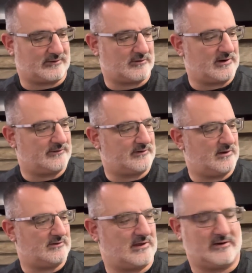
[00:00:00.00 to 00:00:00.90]
green
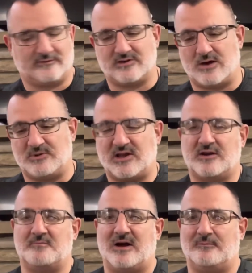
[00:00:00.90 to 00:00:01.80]
scent is
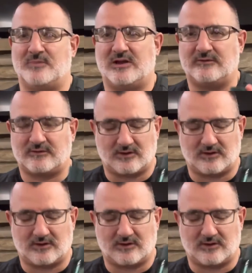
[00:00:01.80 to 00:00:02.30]
dominated by mint